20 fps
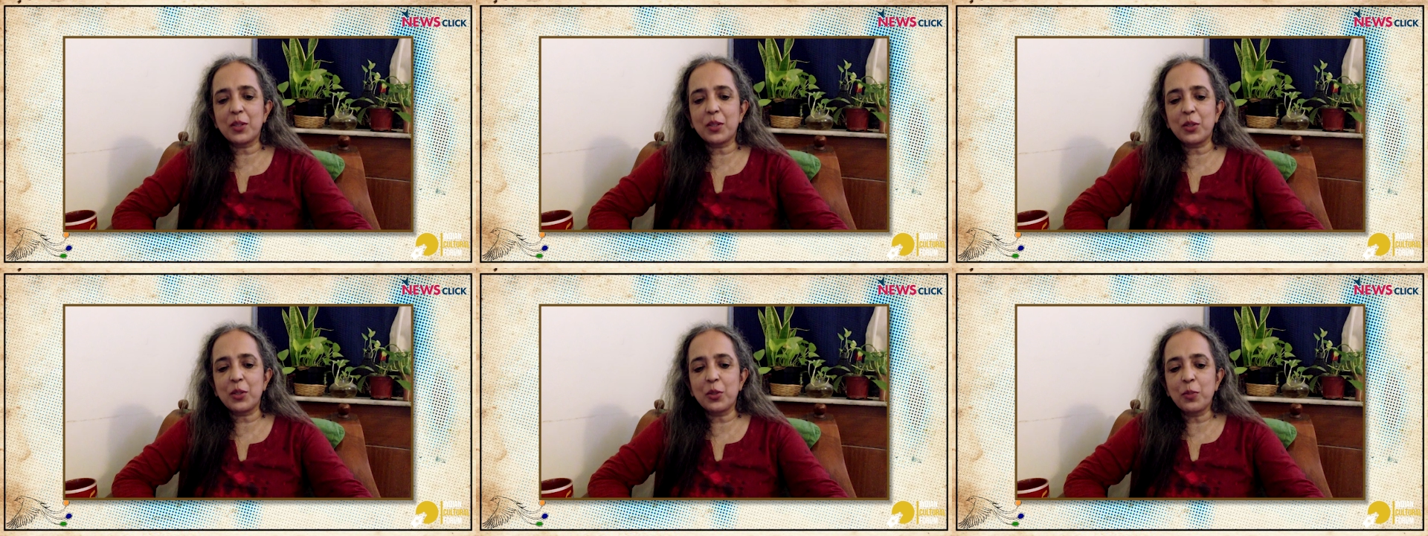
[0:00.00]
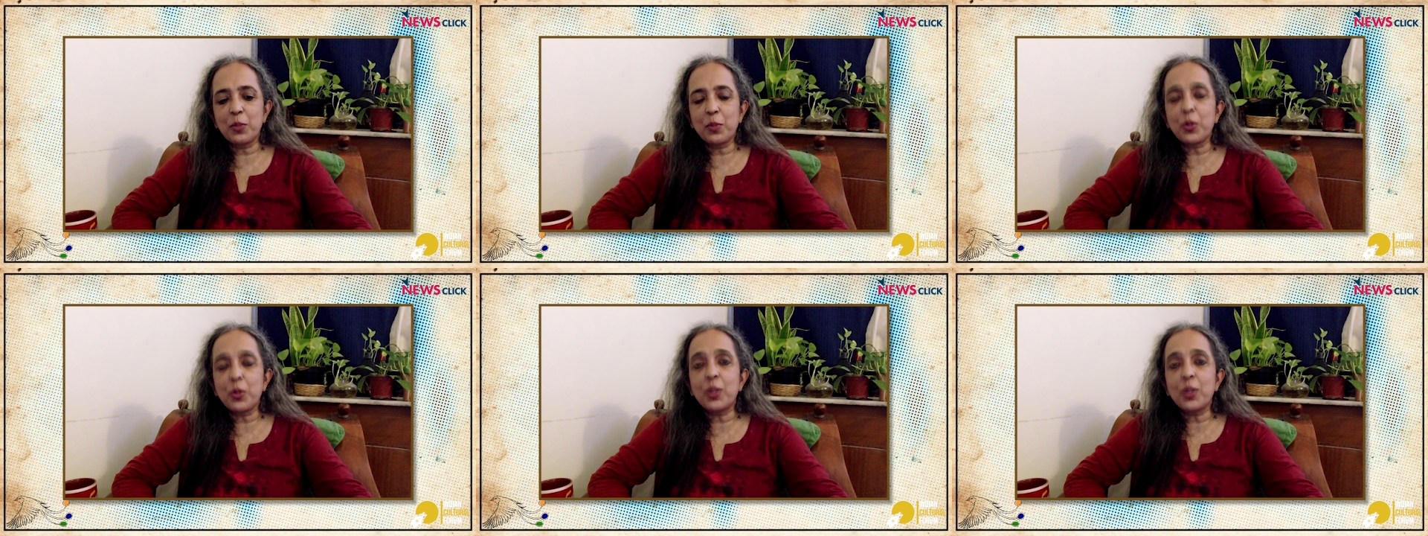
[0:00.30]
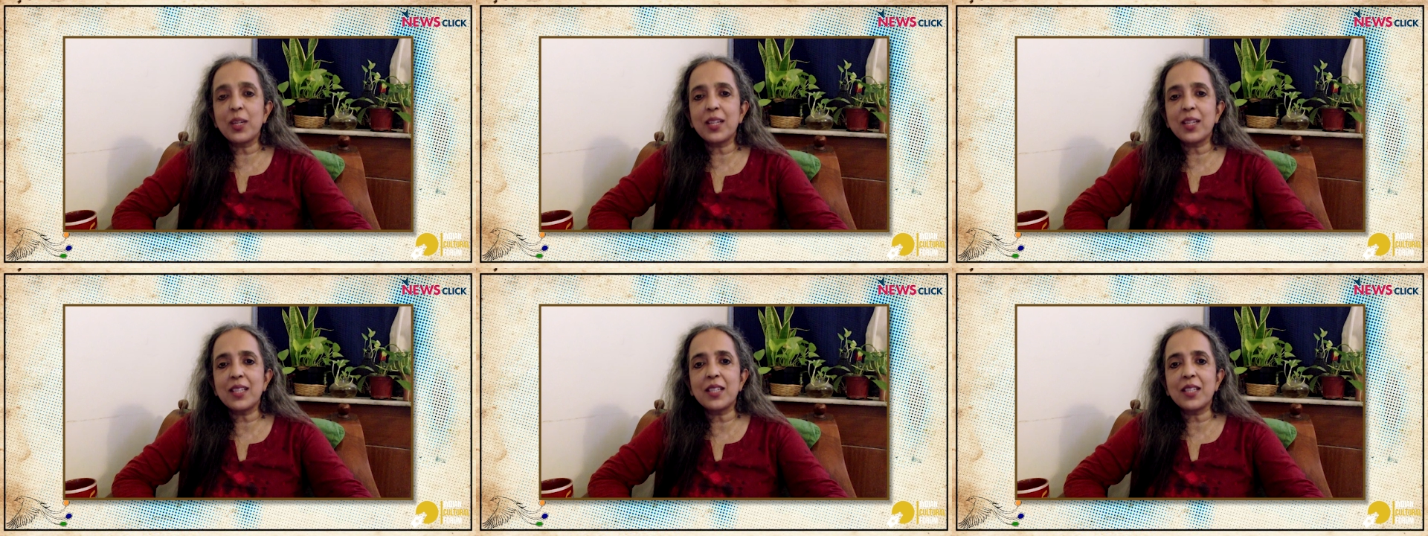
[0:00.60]
to
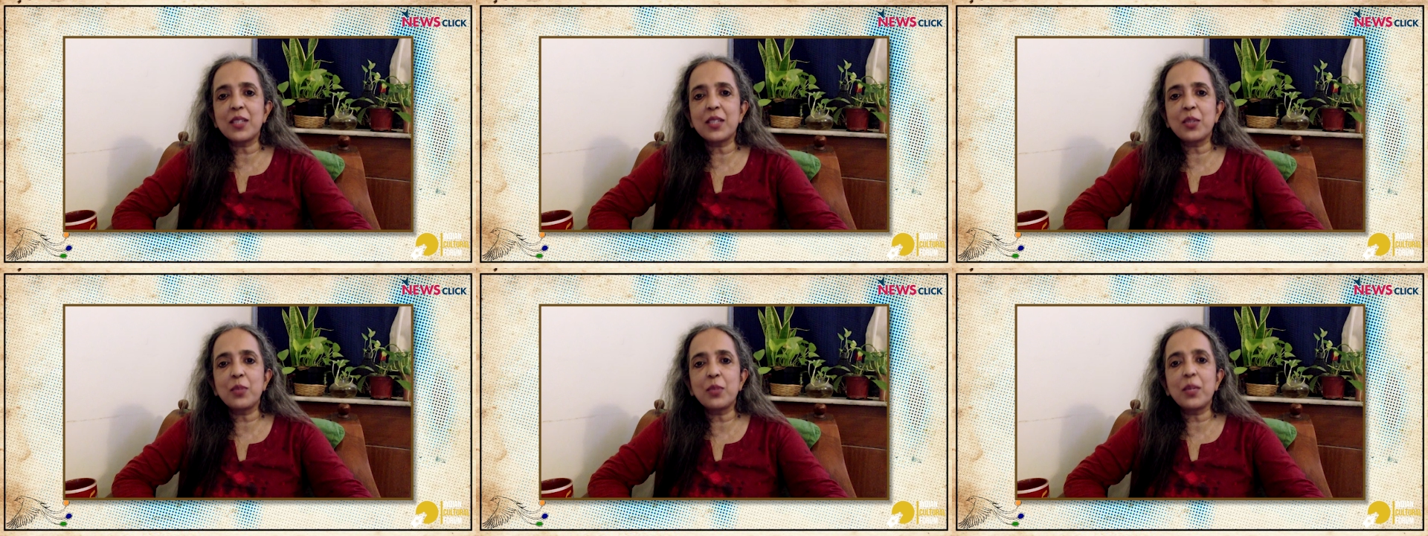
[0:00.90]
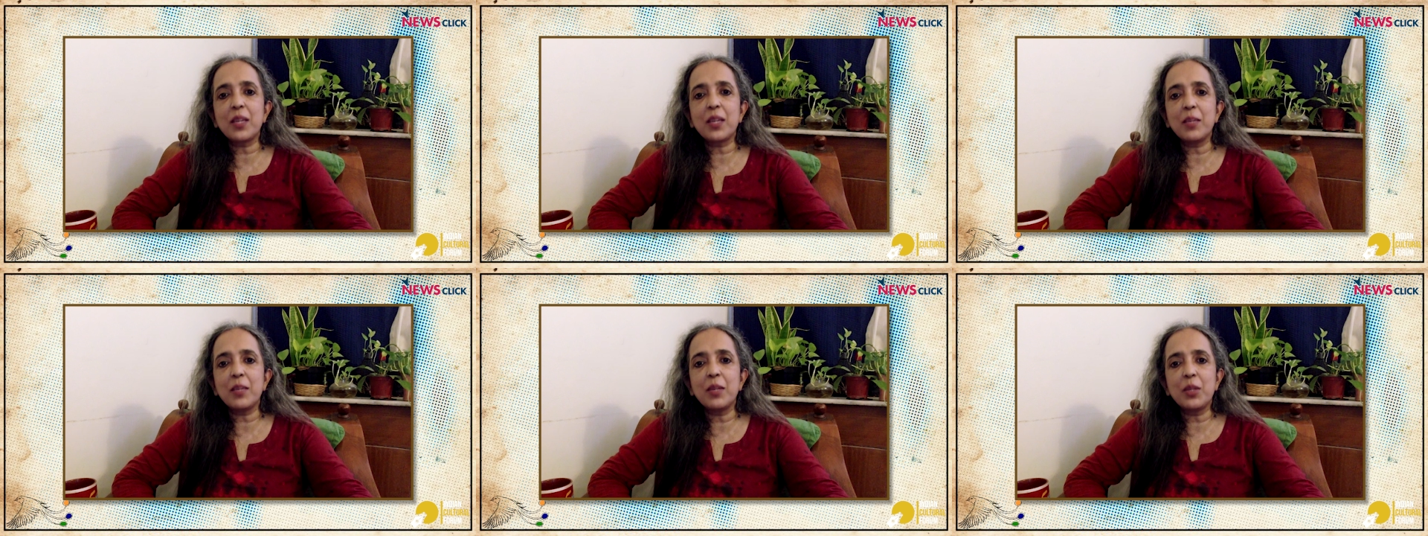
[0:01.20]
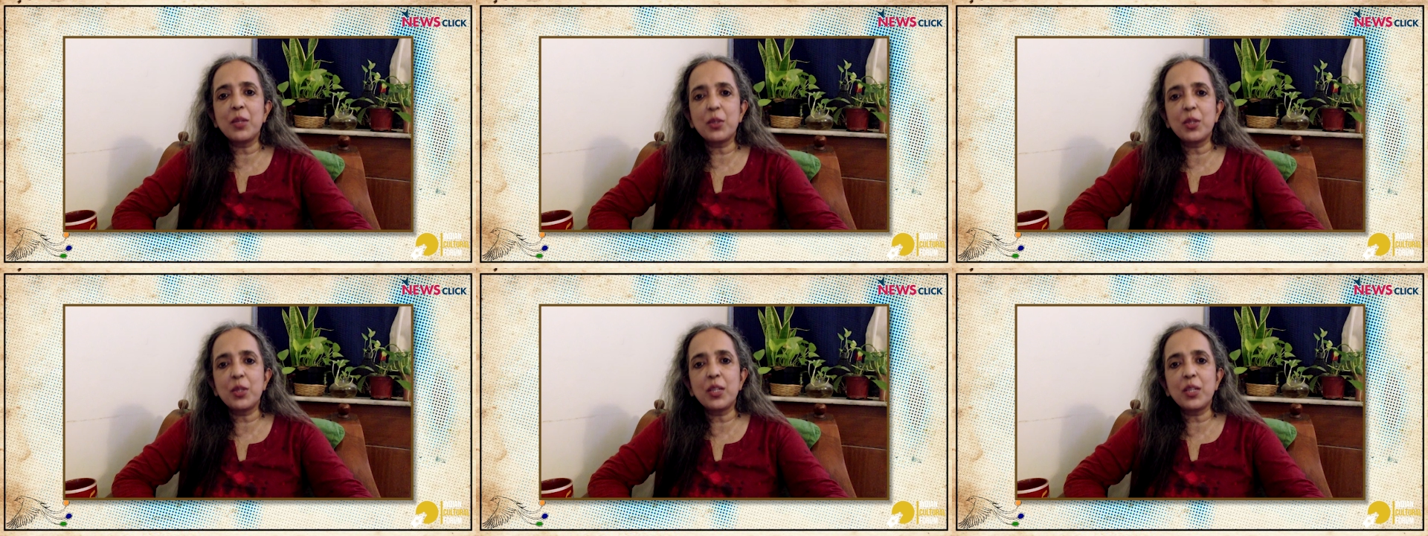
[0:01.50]
protest is to be able to
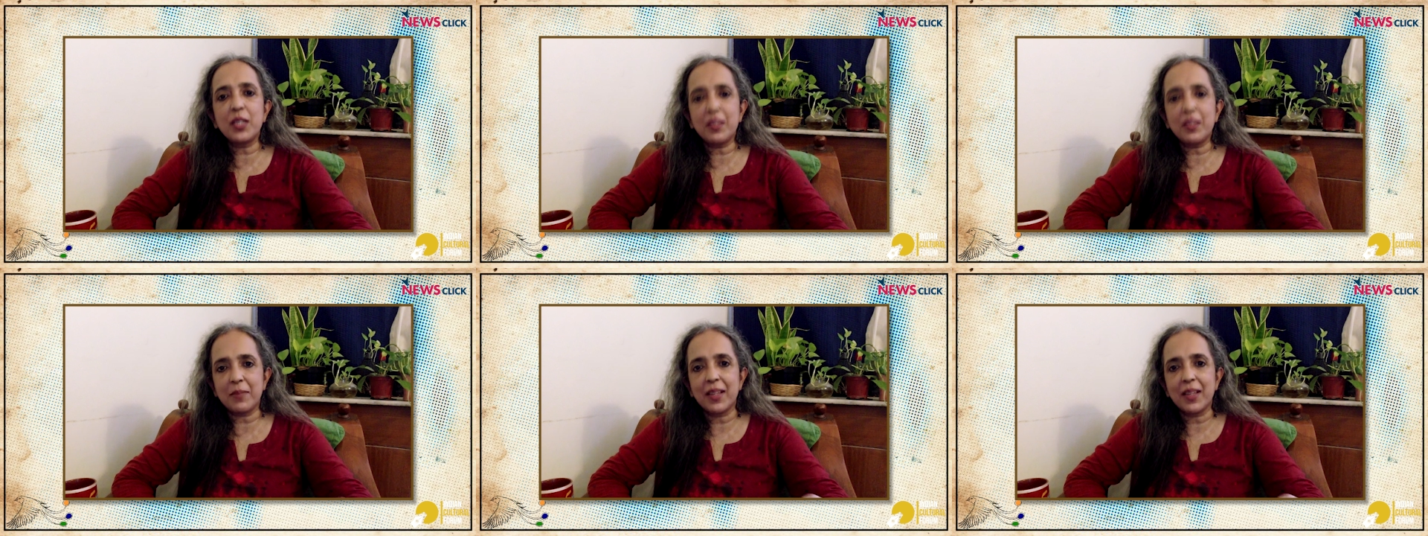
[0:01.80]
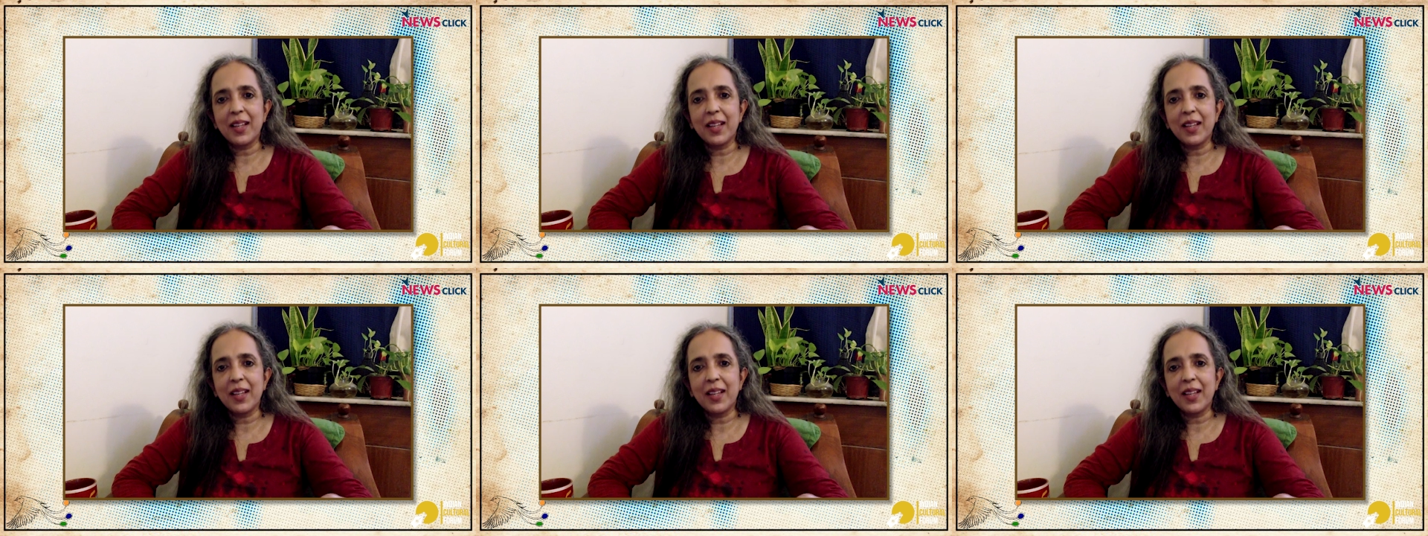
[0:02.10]
dream.